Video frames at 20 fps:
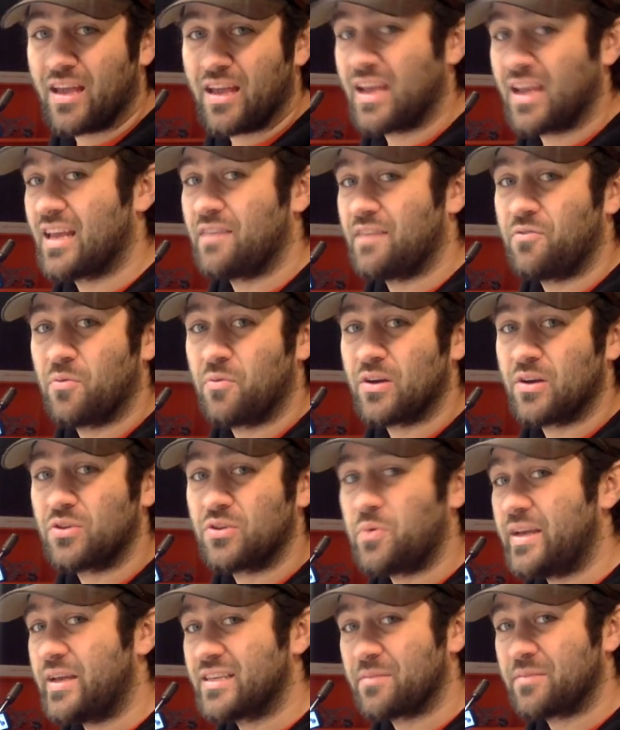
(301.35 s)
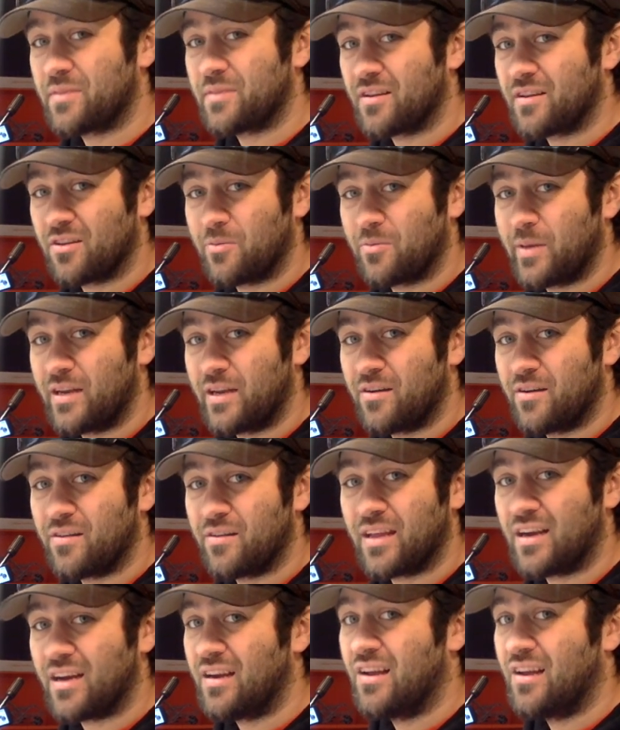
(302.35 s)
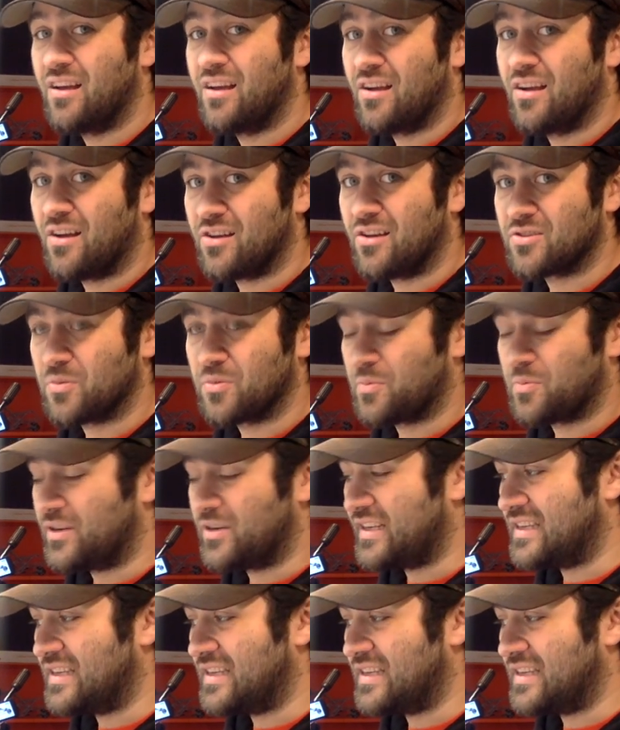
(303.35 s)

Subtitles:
and if you want to tweak something a little bit here or there, also pretty